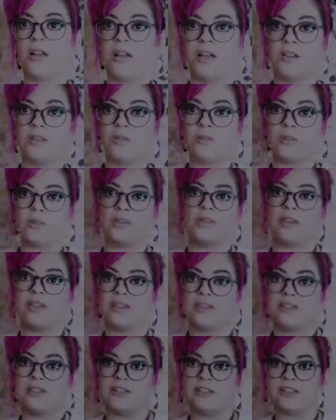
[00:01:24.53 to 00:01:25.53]
I don't get
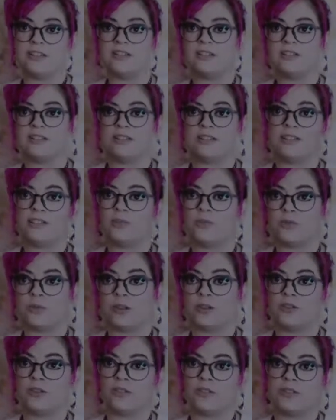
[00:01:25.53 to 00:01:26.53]
paid to just stand
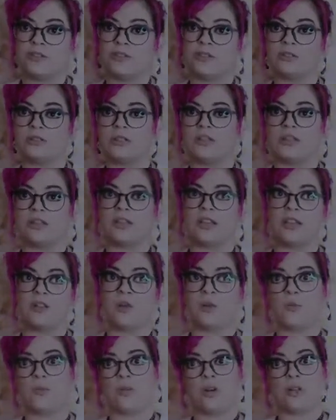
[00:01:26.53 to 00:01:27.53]
around here all day
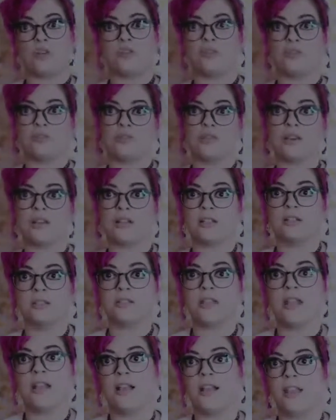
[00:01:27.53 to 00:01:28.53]
and watch you
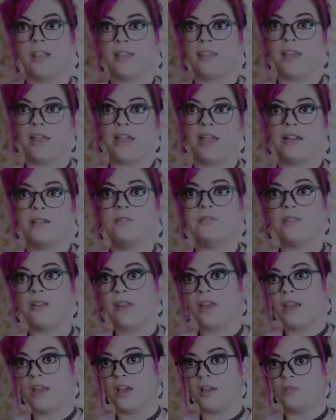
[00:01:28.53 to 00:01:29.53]
guys laugh
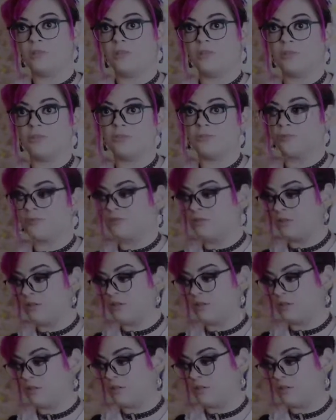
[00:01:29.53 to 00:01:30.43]
at food.